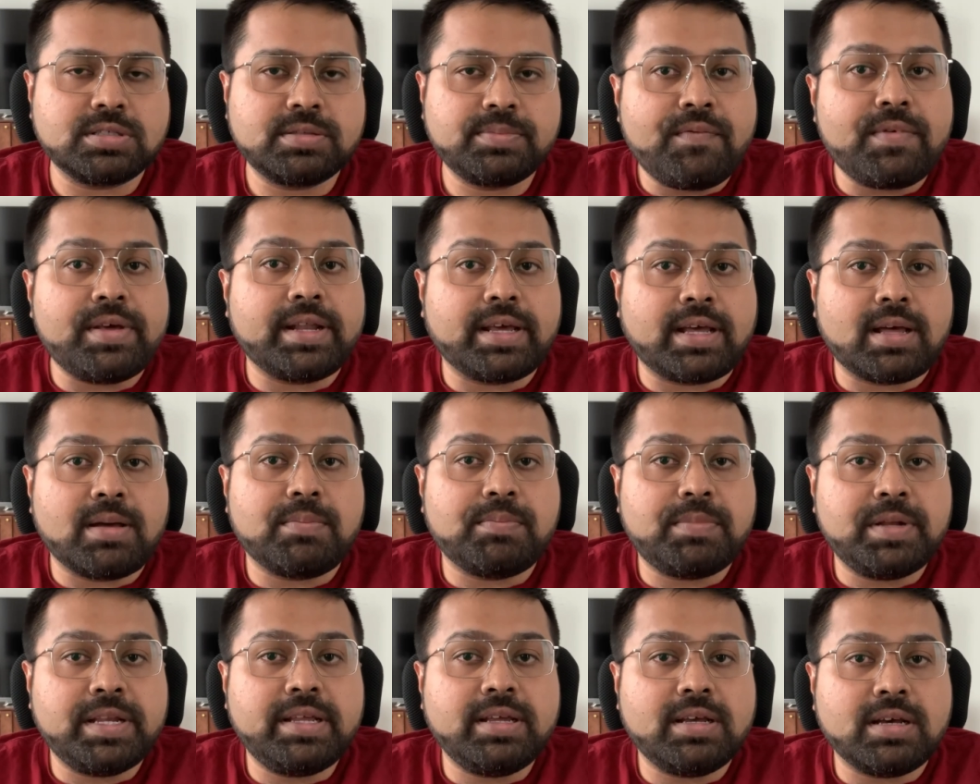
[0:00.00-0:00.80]
When a
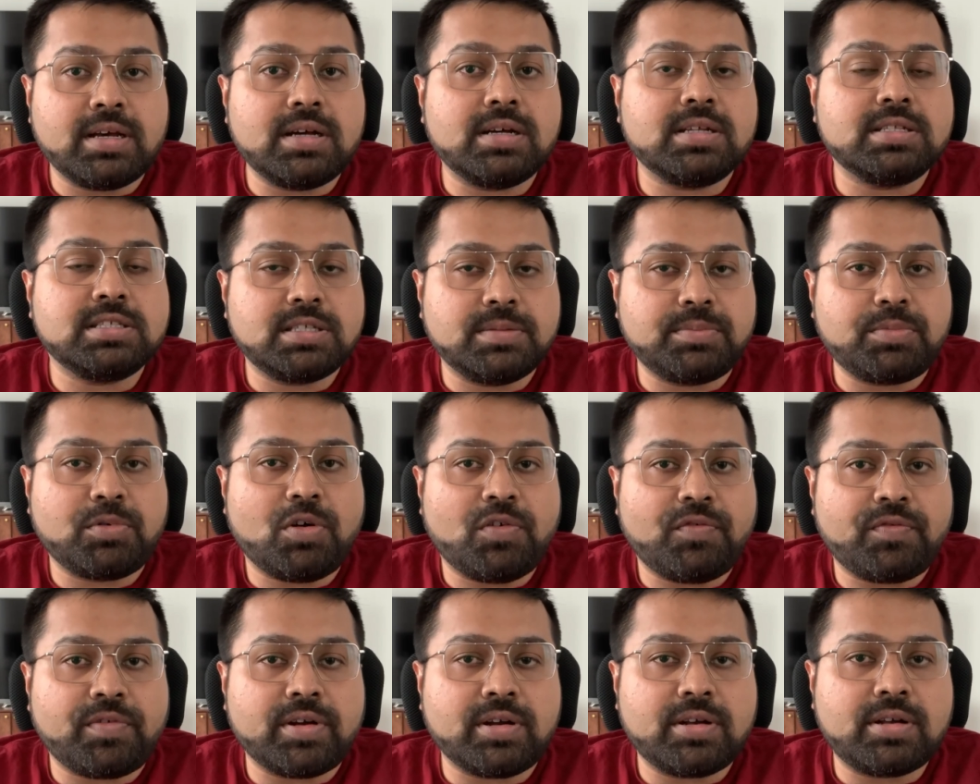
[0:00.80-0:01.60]
company earns a
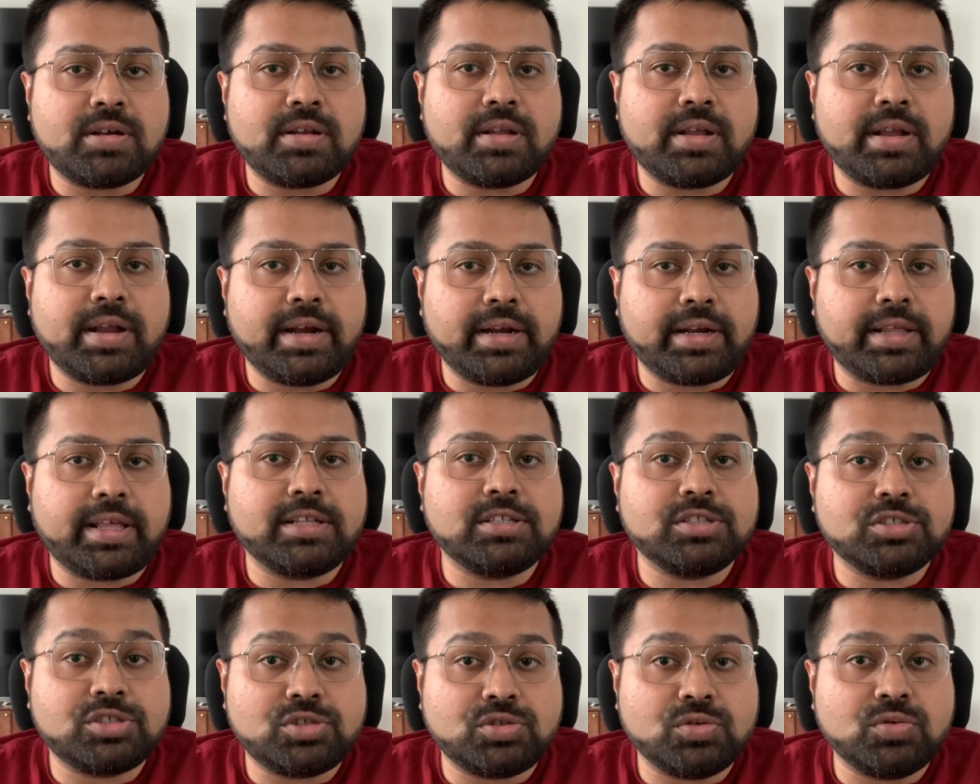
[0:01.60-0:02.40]
profit, it
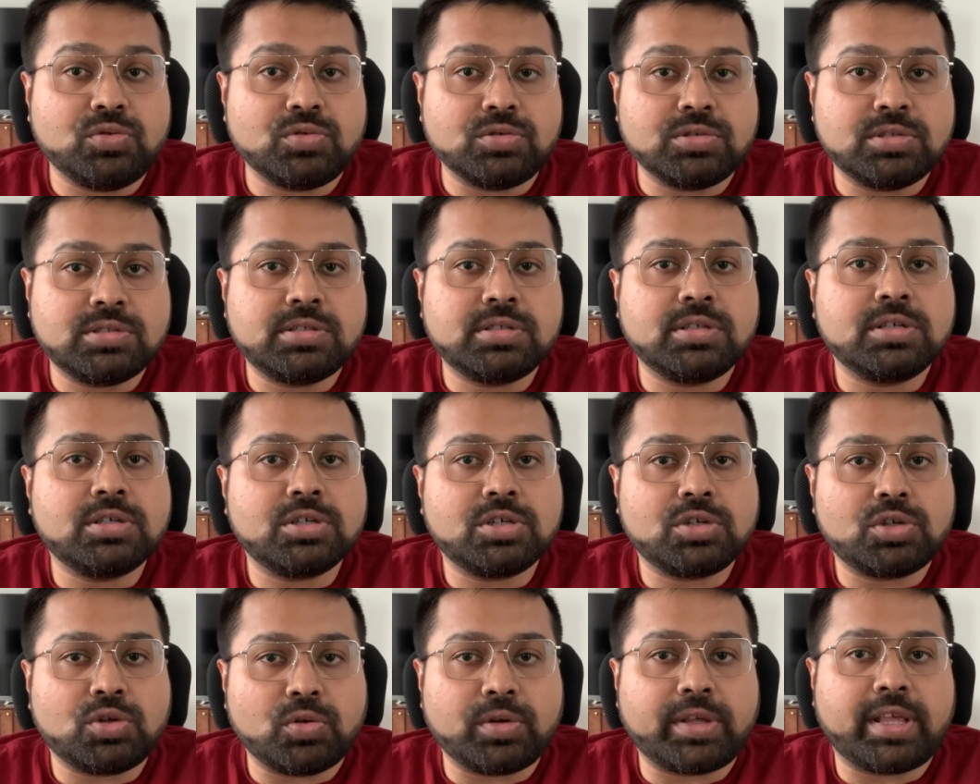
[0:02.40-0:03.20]
can choose
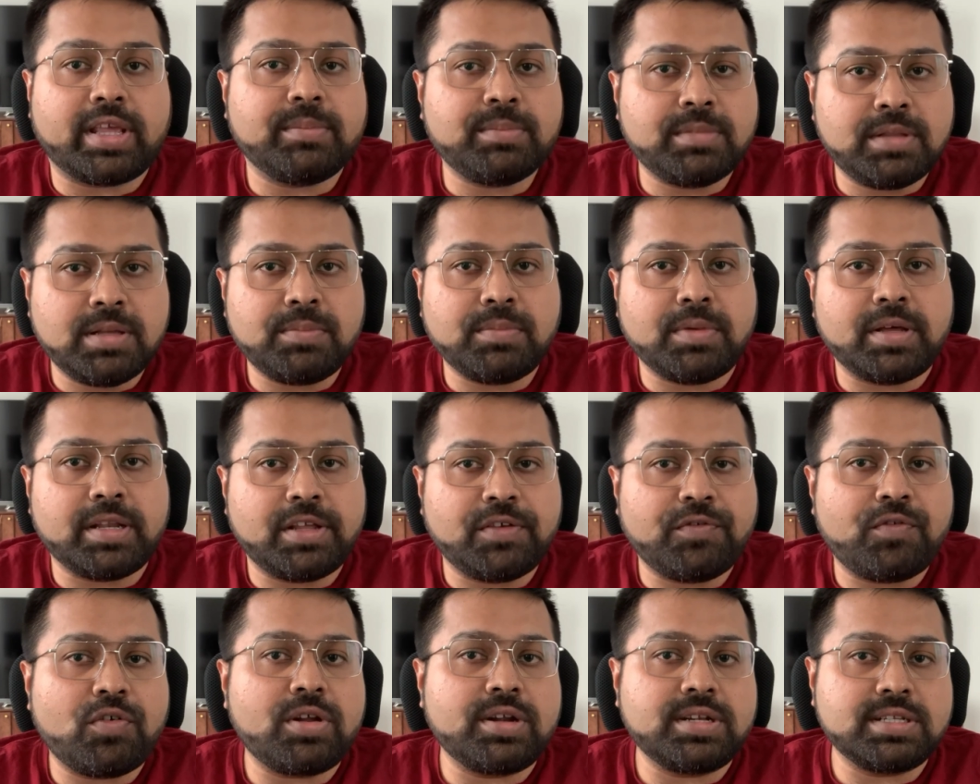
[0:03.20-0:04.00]
to keep the money
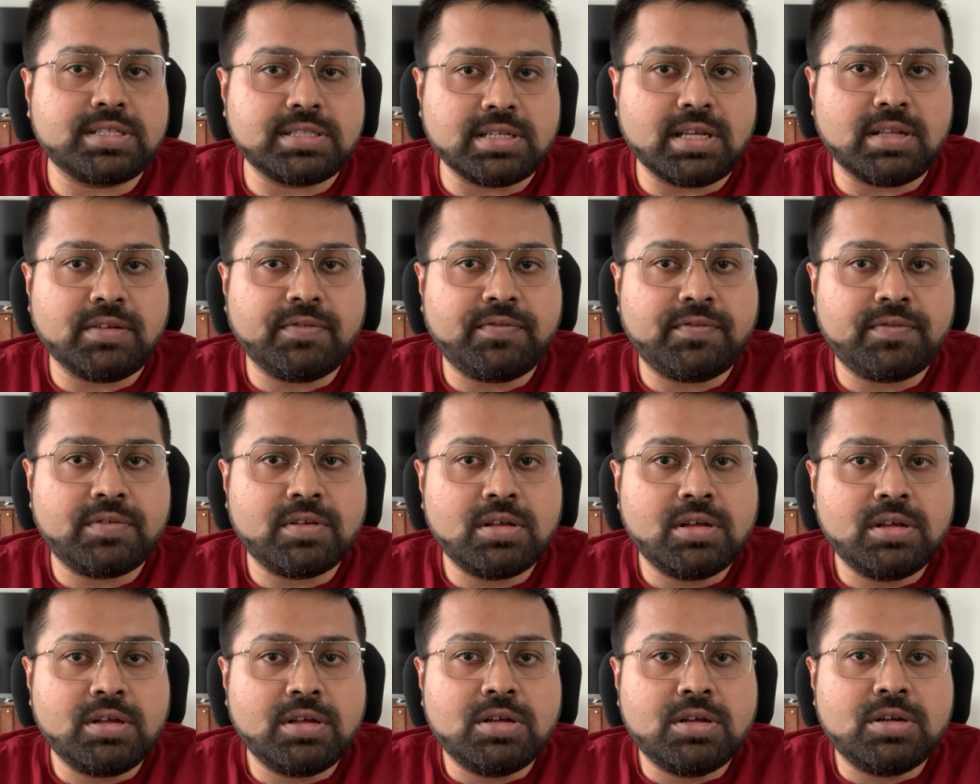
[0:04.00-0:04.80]
for itself,
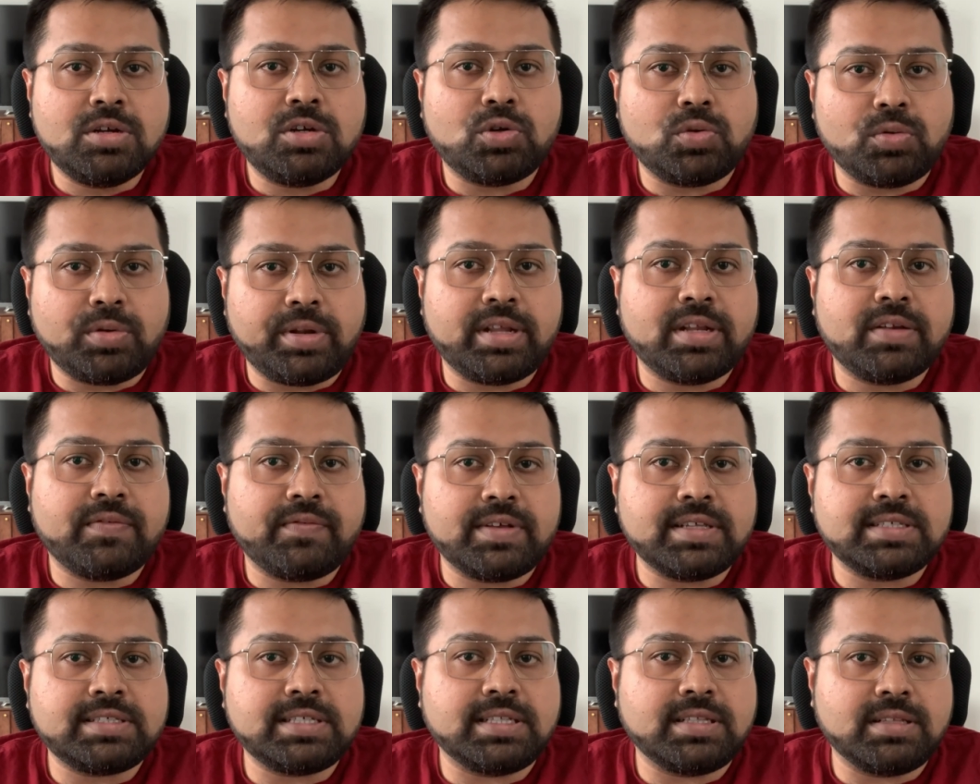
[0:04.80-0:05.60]
to
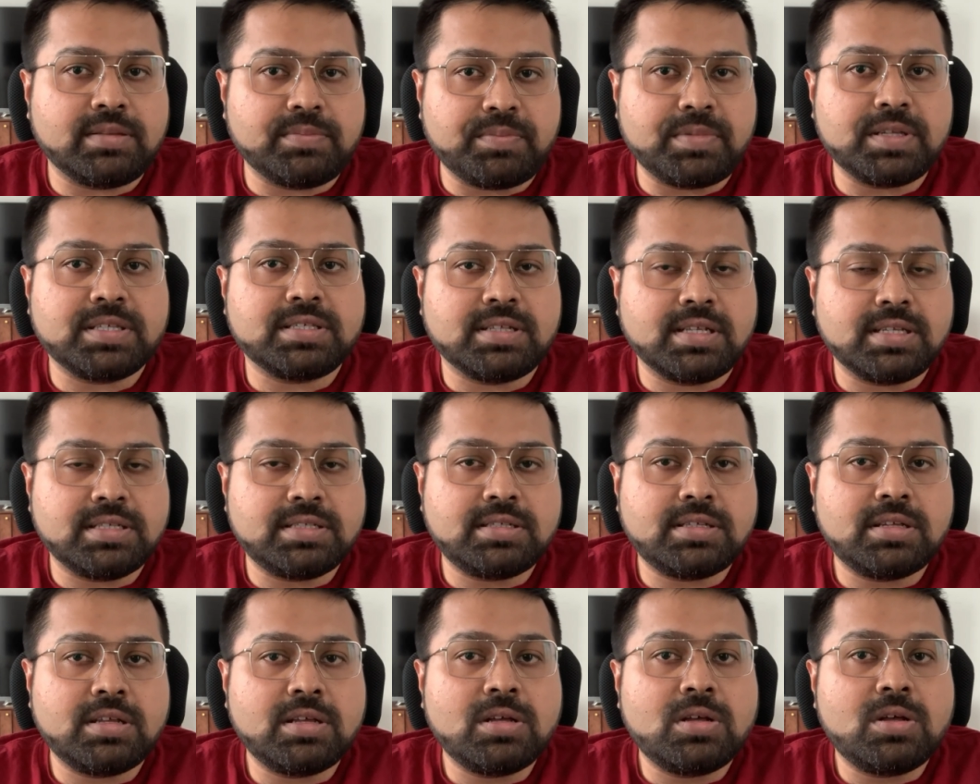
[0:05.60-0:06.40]
reinvest in the
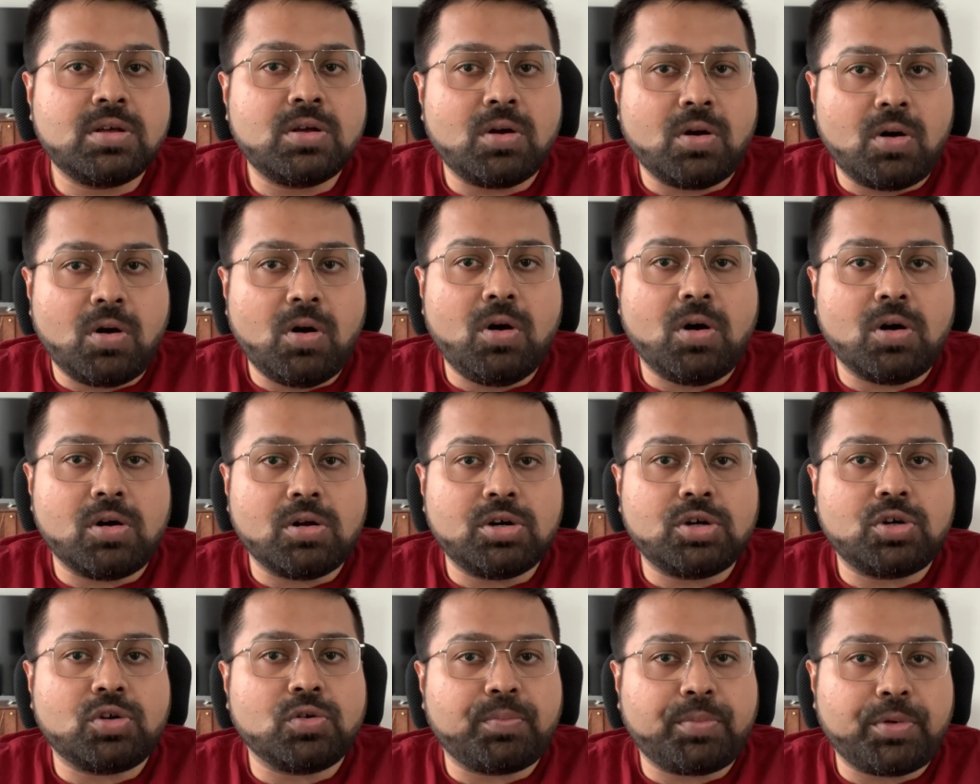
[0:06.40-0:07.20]
business,
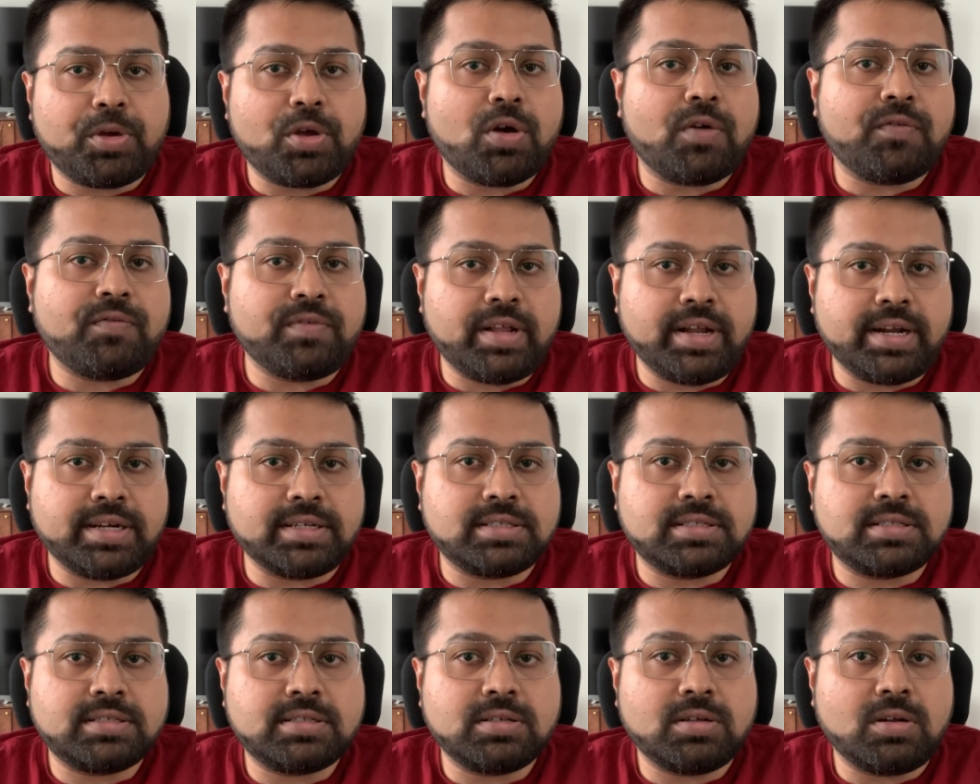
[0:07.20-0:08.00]
or to pay off
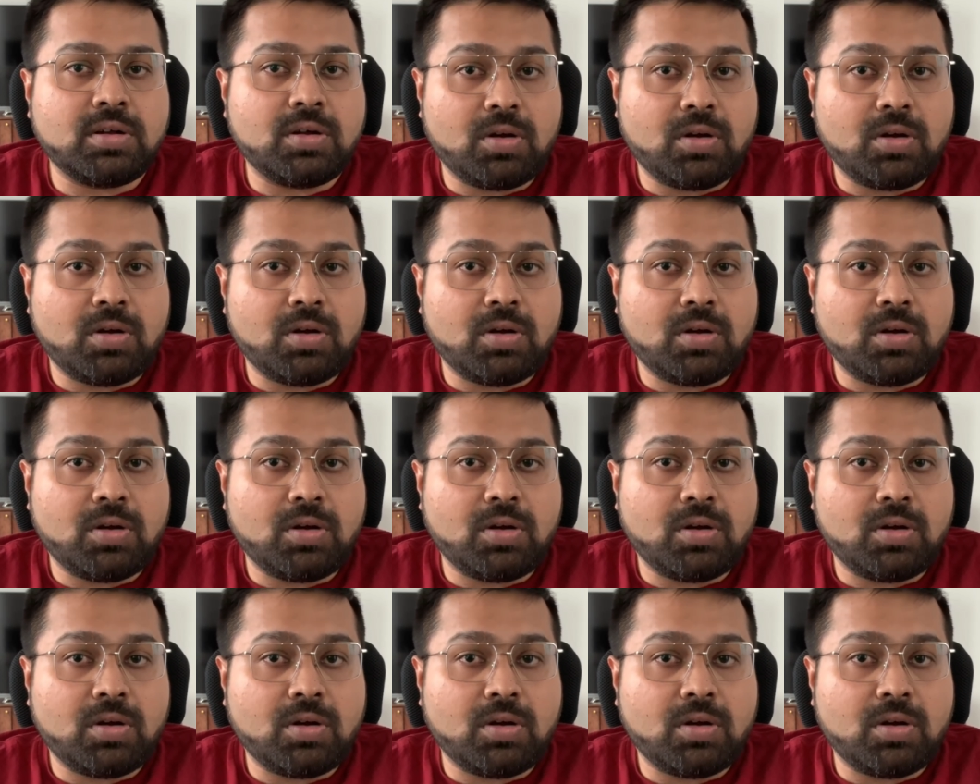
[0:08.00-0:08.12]
debts.